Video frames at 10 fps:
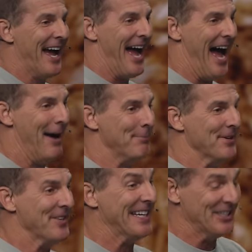
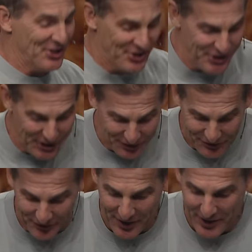happened, it
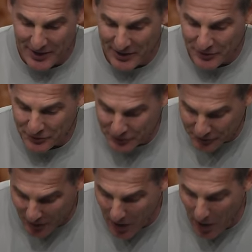just
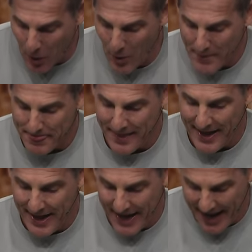so
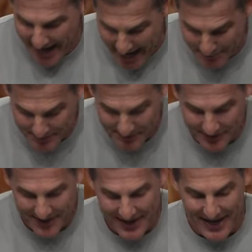
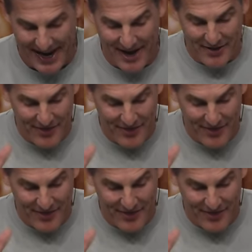happened. And